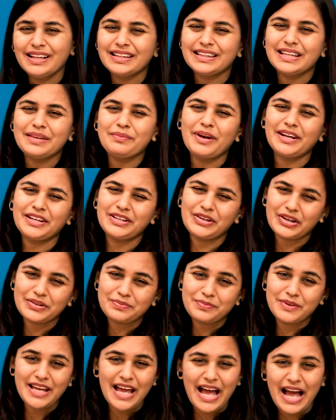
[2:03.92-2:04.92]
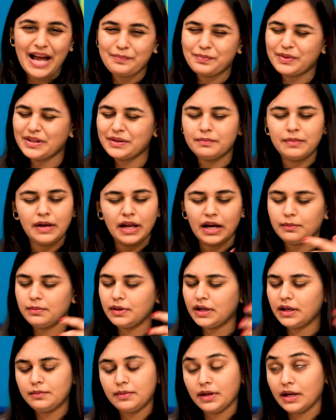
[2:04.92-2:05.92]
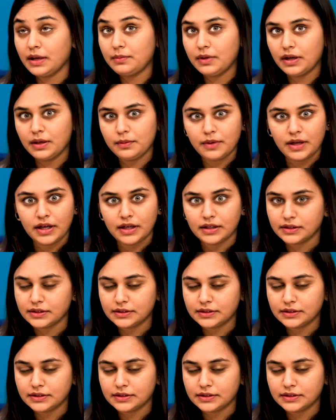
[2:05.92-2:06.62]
they might not be happy, blah, blah, blah, blah, blah.